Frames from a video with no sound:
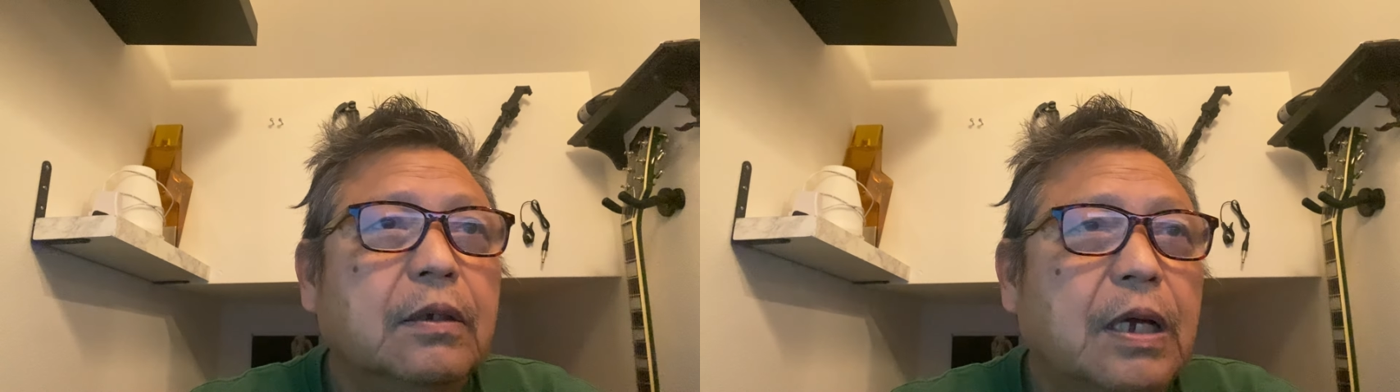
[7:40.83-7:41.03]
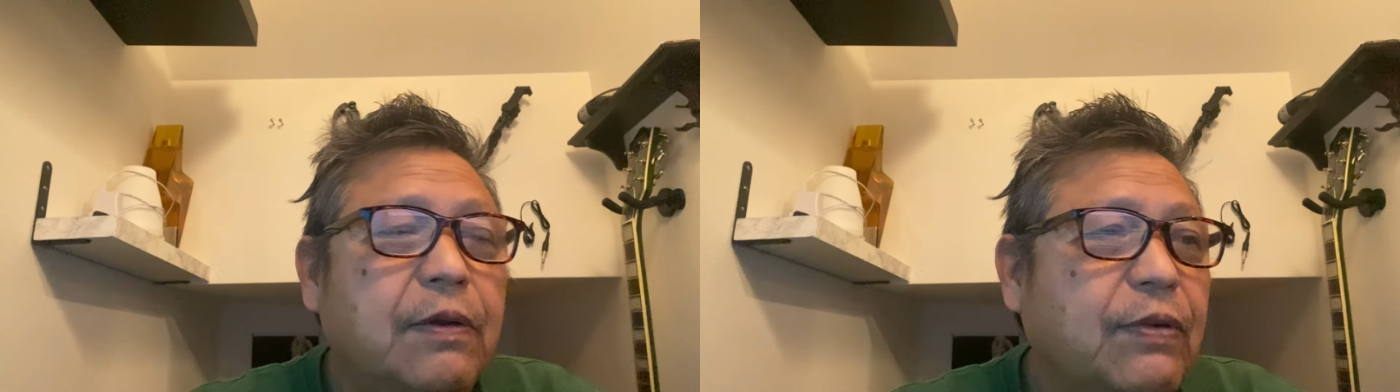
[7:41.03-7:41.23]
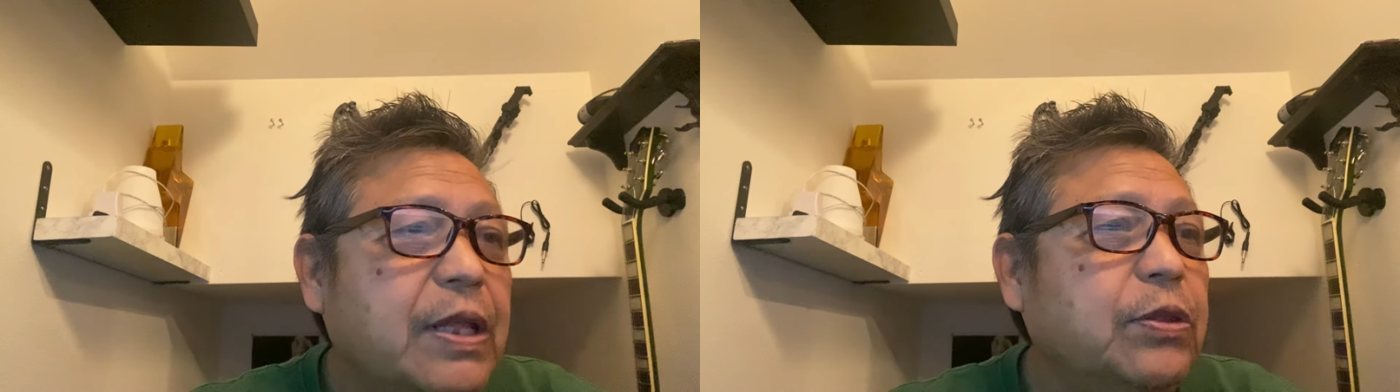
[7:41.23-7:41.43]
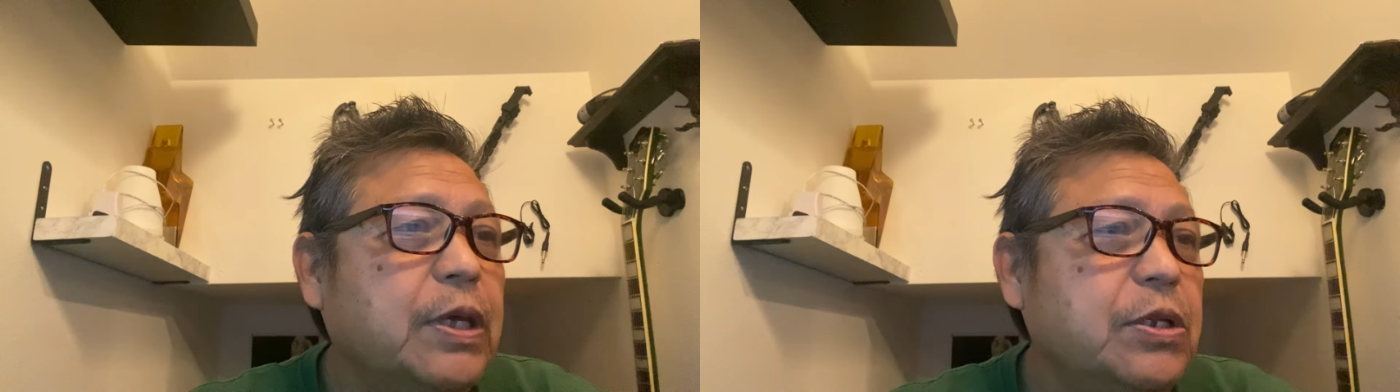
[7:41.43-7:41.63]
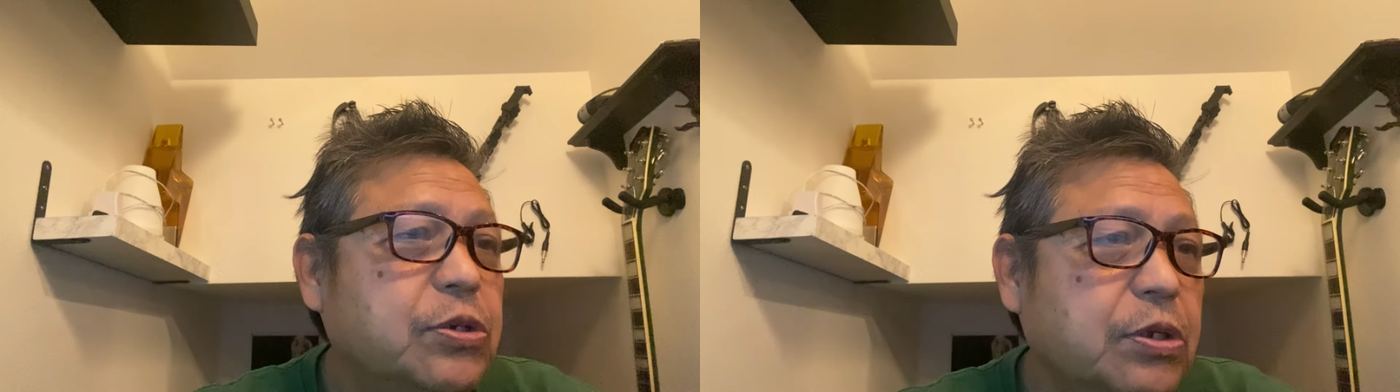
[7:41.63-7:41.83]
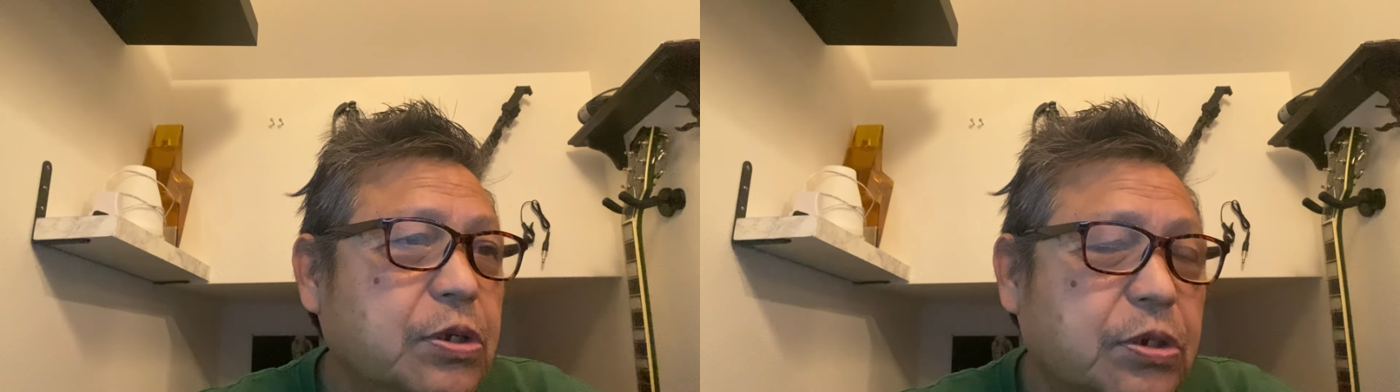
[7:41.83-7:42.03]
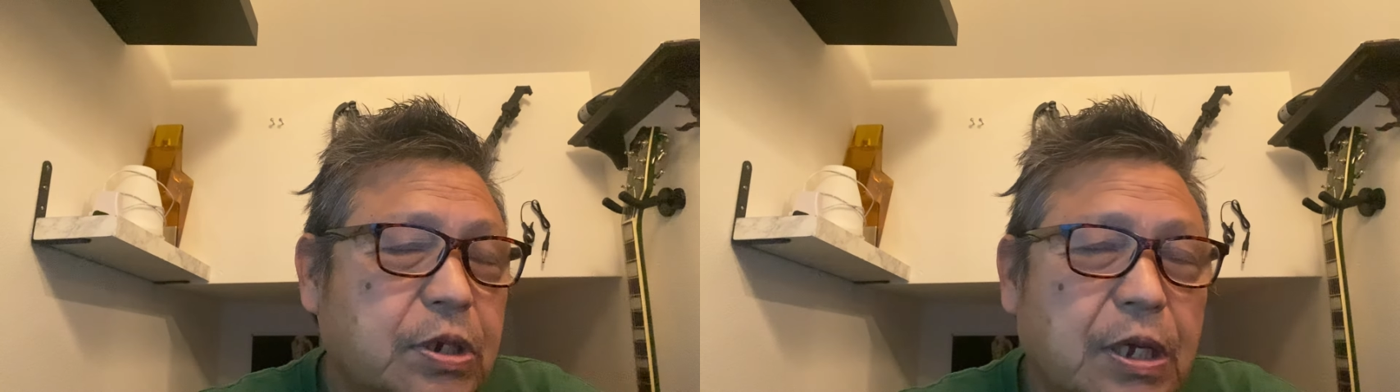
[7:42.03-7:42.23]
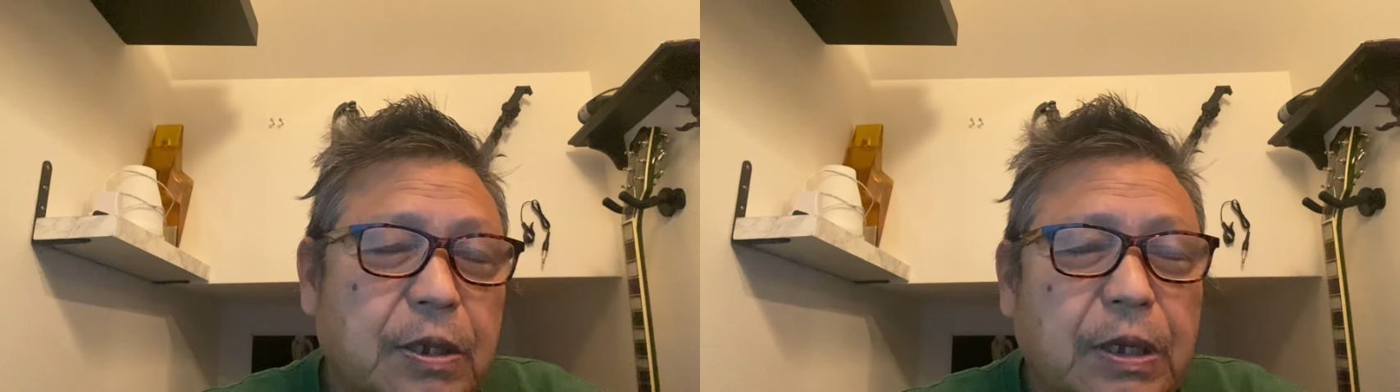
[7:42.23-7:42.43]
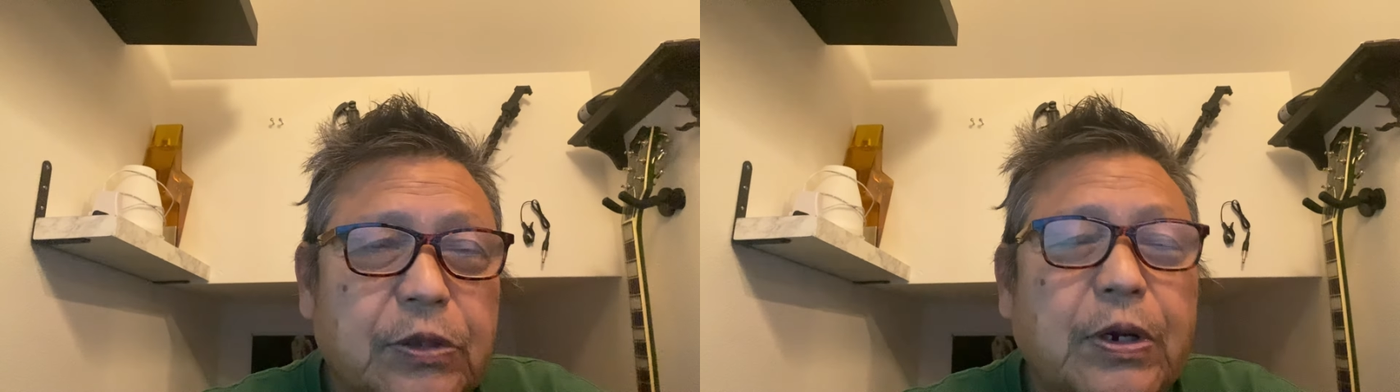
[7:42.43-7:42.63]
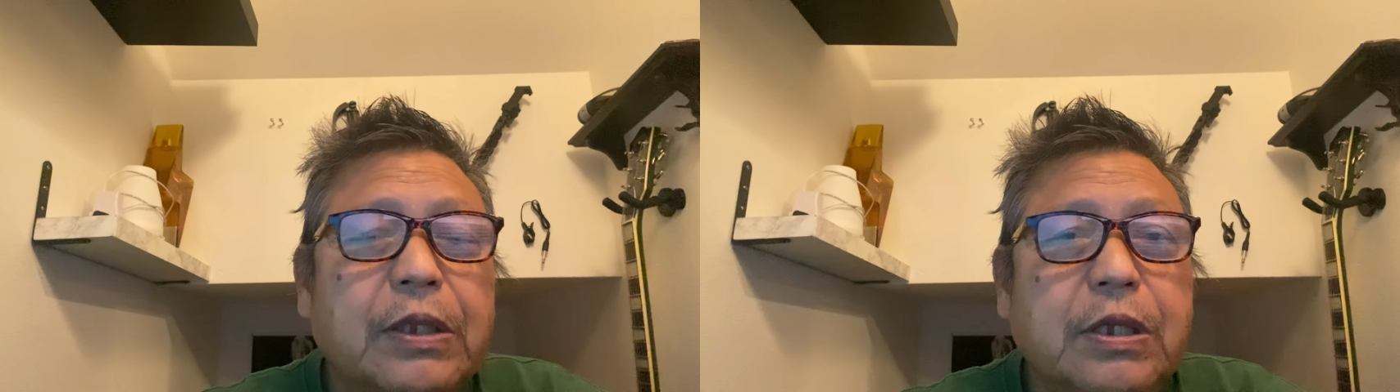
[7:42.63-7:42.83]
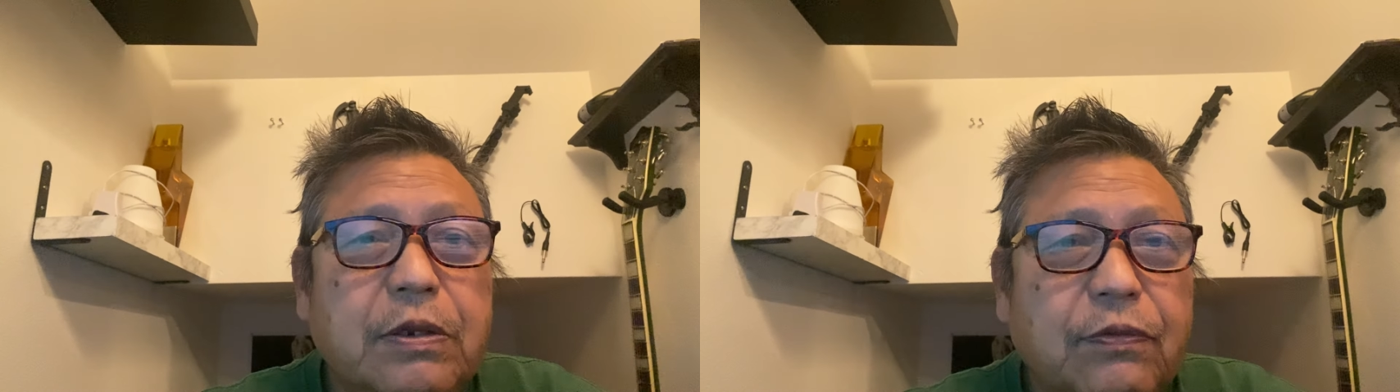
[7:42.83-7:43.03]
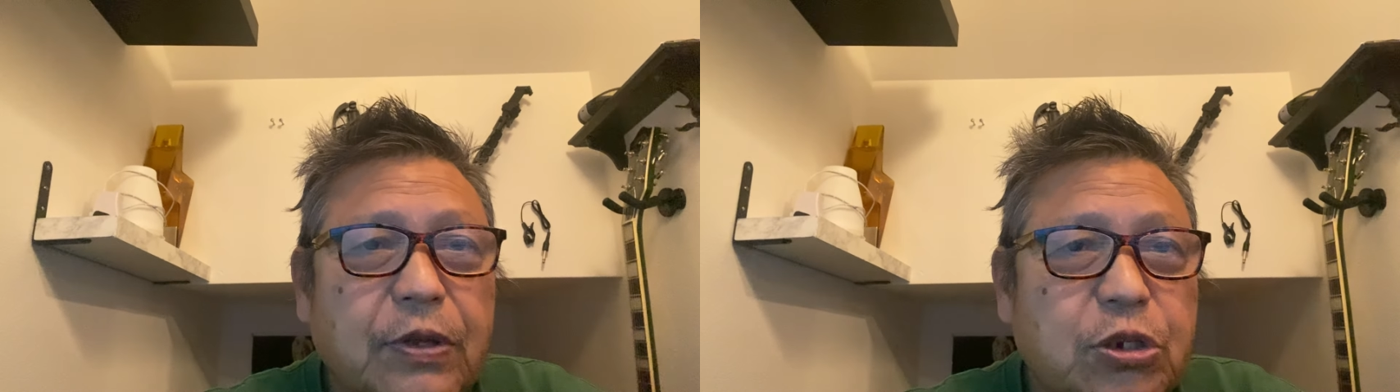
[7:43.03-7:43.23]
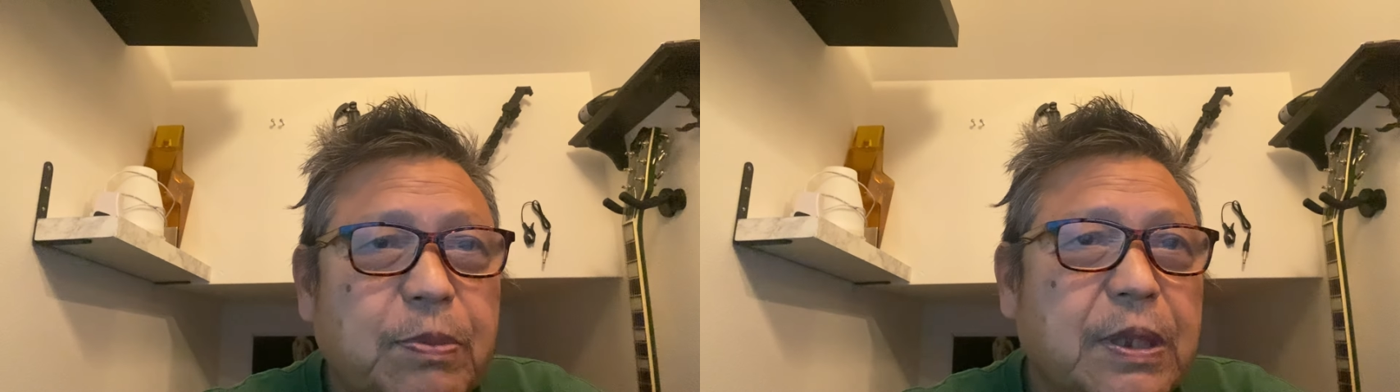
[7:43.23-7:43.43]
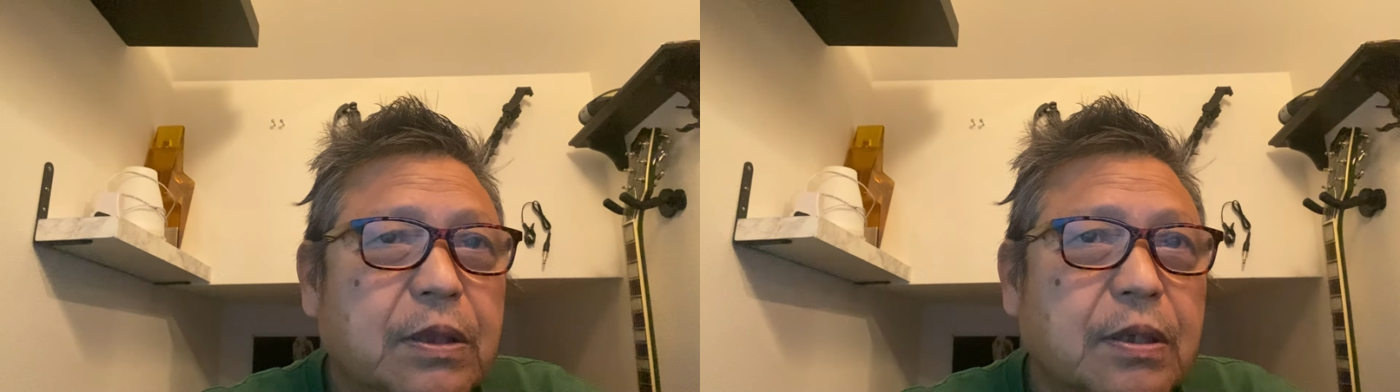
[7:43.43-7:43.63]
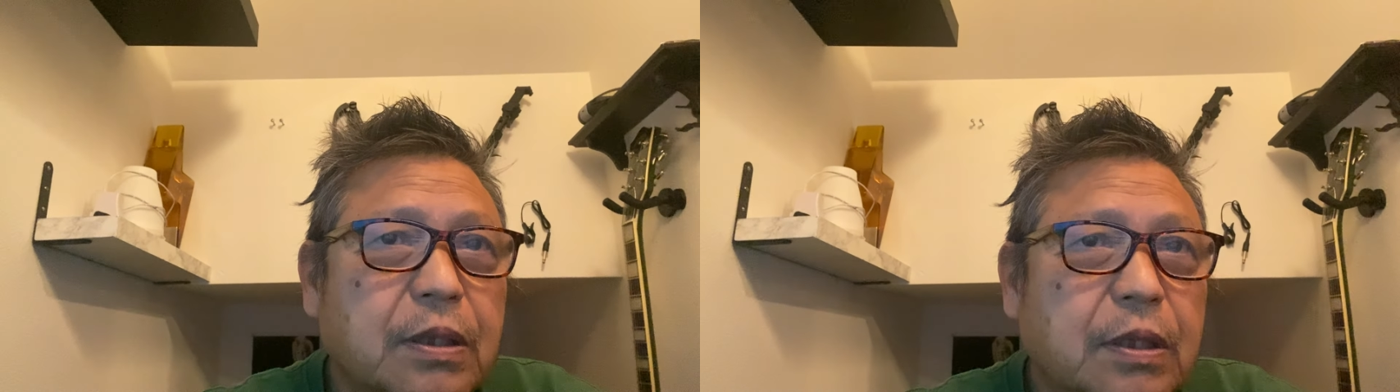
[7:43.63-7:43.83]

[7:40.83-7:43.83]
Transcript: advantage is attracting investment.